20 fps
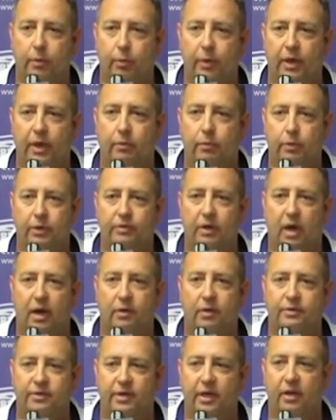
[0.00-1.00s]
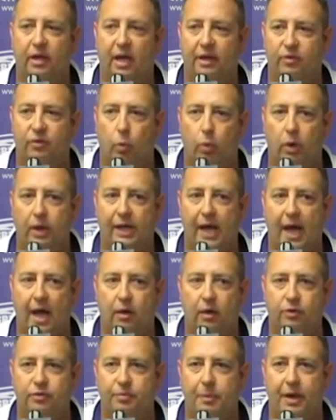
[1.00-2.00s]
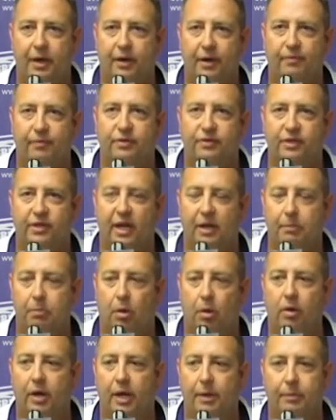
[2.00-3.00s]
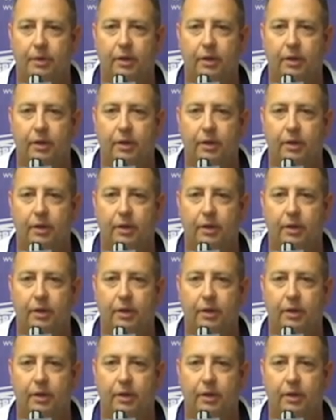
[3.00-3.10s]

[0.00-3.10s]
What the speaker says: and we try to single out the one guy who's made a difference in that ballgame.